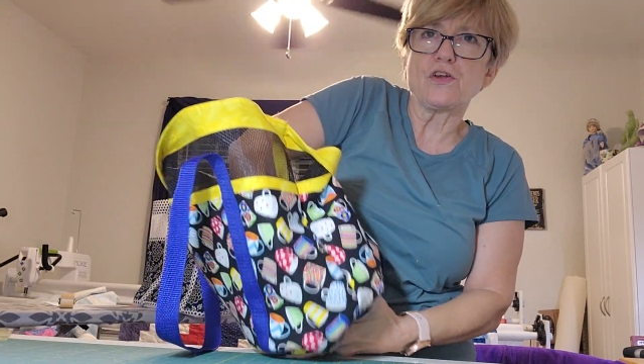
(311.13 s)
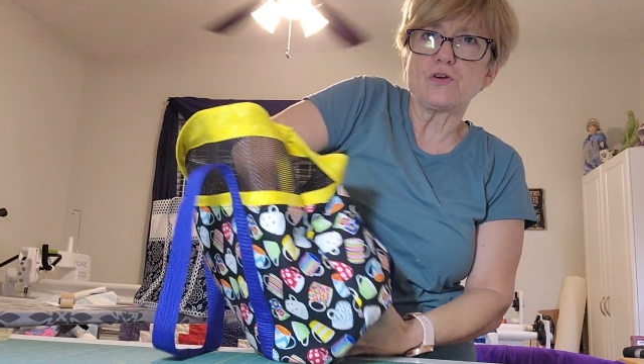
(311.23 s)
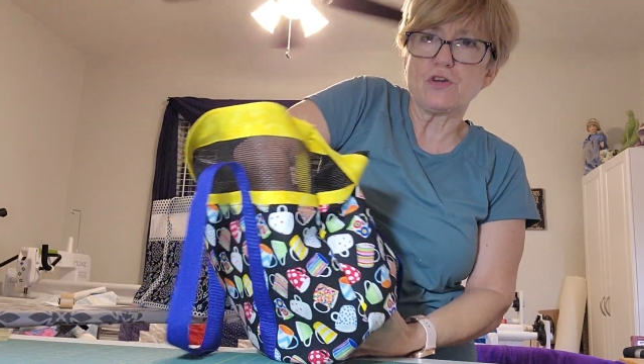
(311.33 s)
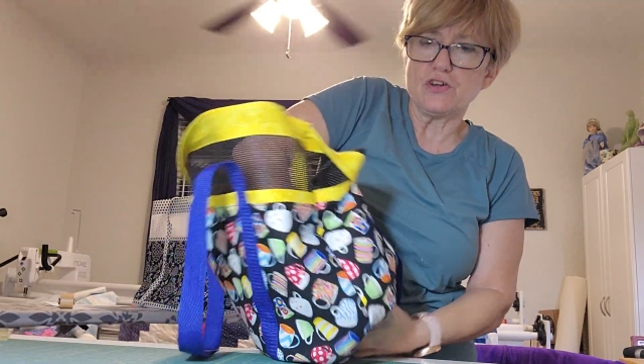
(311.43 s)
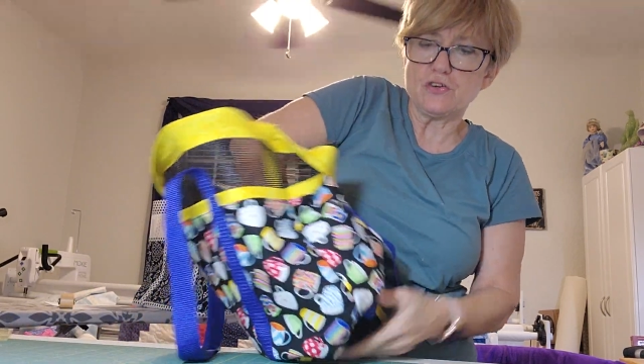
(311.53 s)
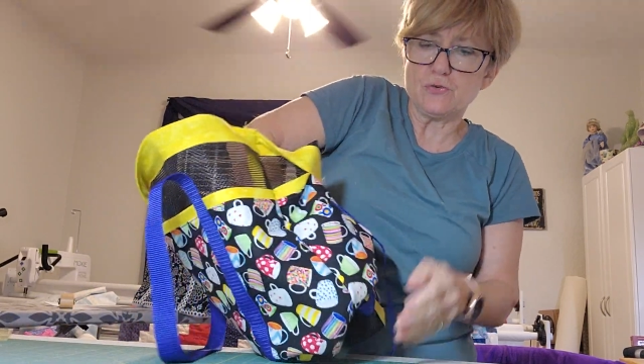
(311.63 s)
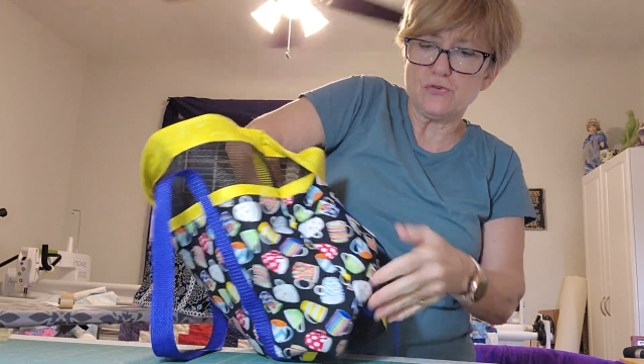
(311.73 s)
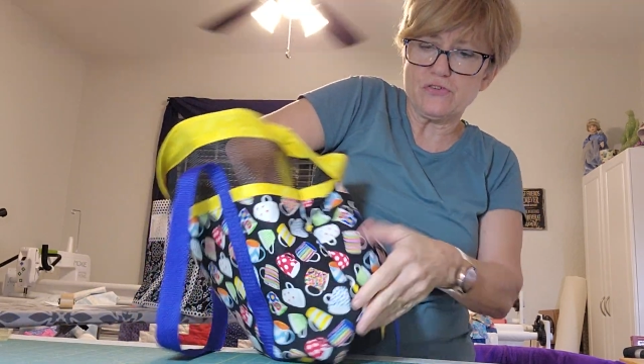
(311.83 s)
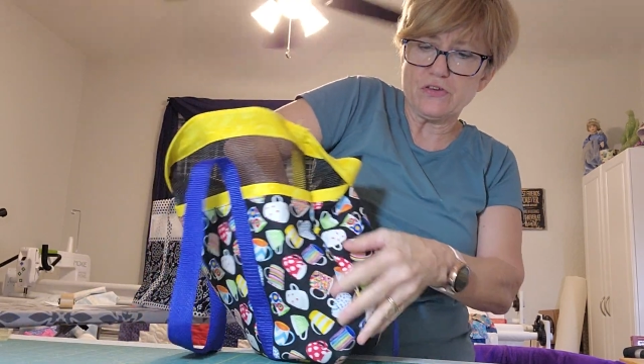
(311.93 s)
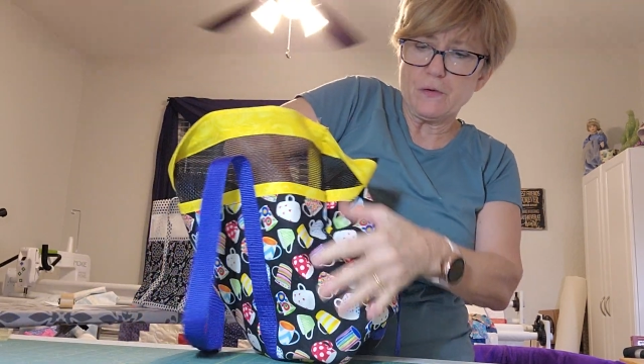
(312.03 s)
you can
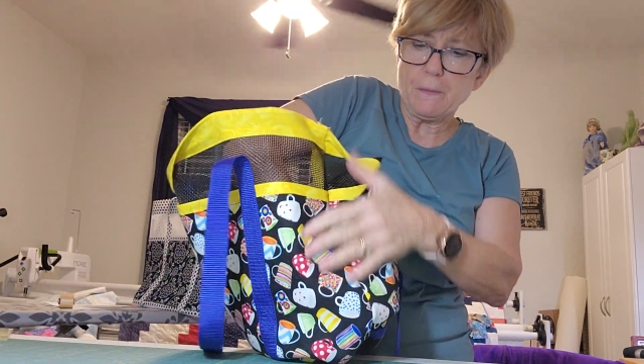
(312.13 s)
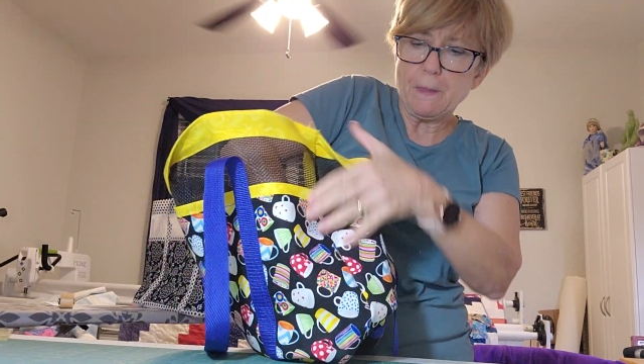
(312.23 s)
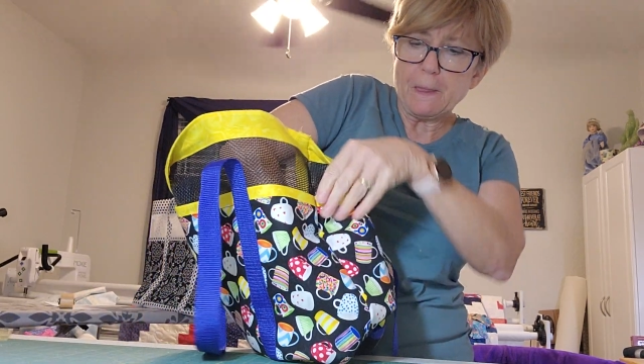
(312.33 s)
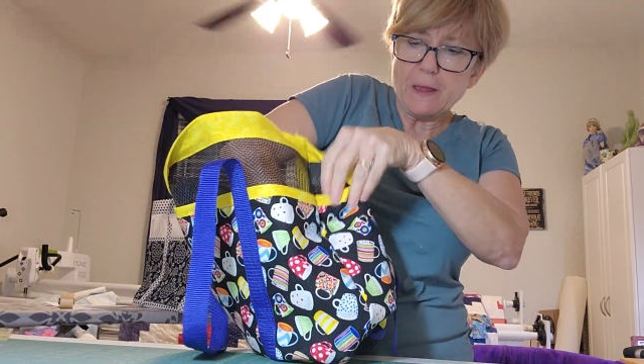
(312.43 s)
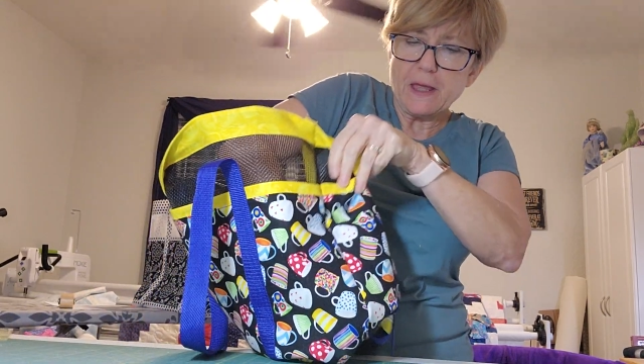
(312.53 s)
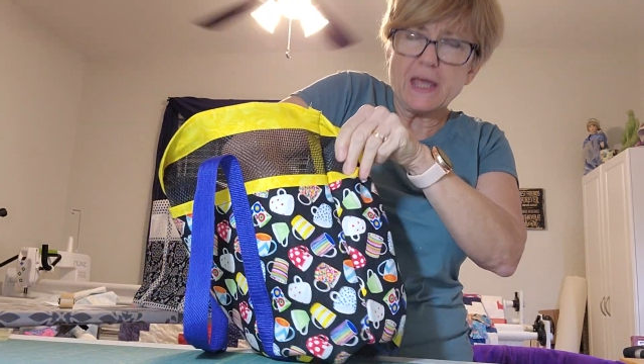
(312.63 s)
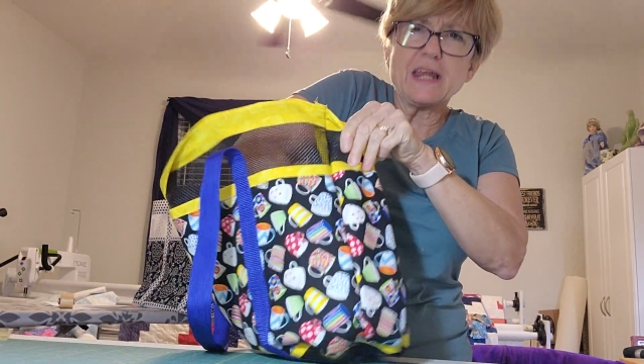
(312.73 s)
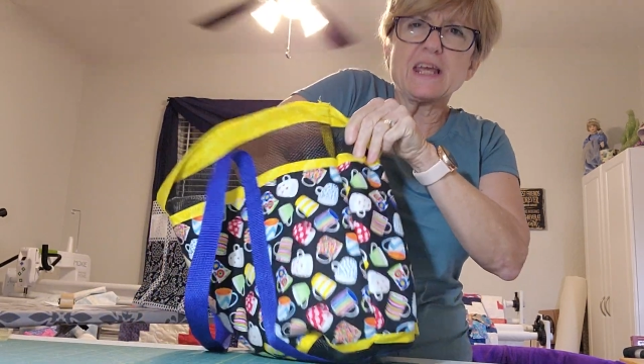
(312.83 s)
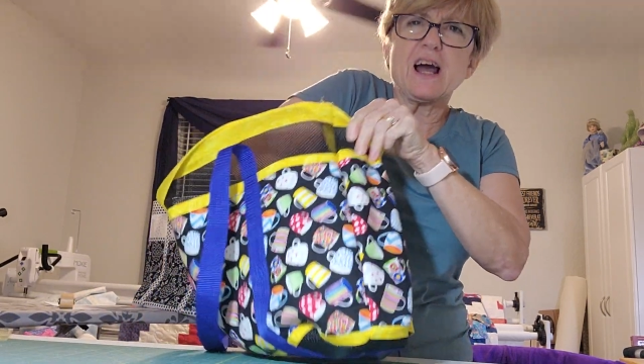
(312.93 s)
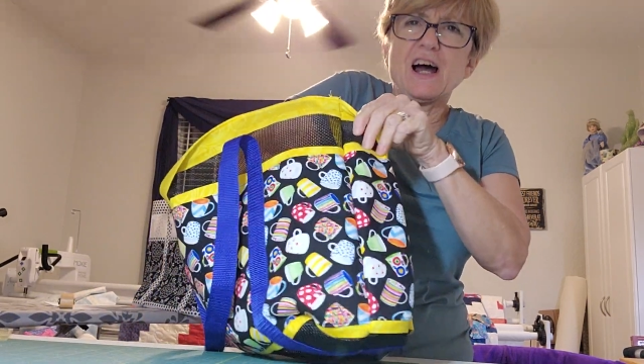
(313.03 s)
use
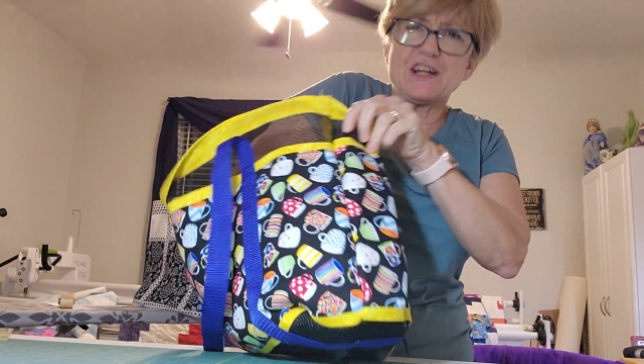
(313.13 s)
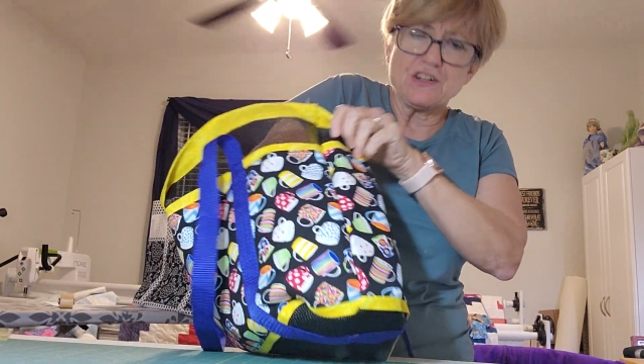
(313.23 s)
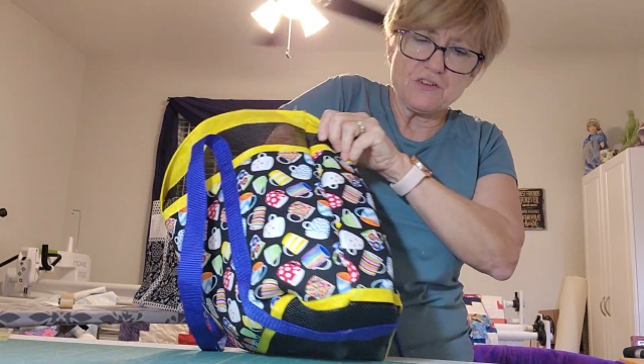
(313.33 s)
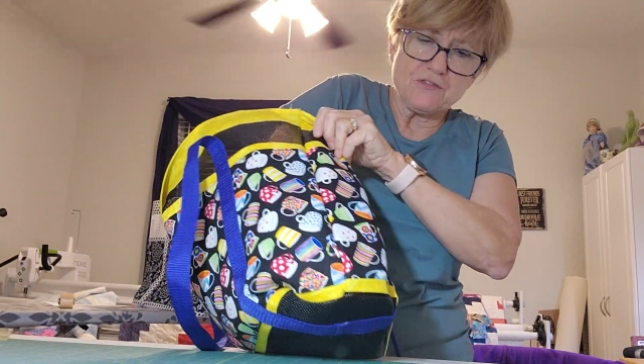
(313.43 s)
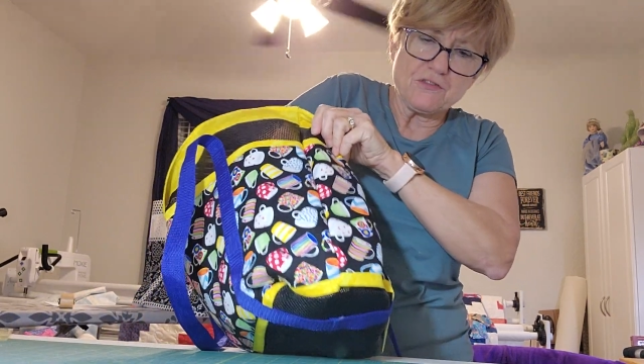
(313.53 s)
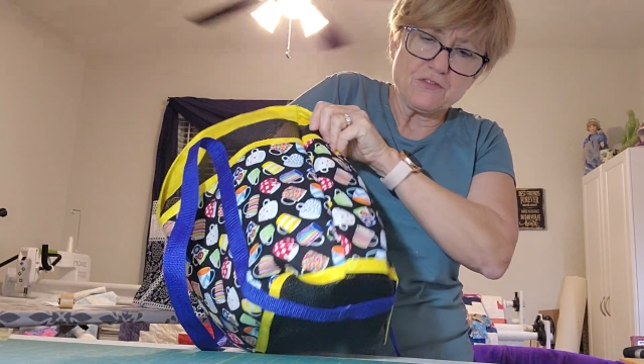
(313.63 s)
any kind of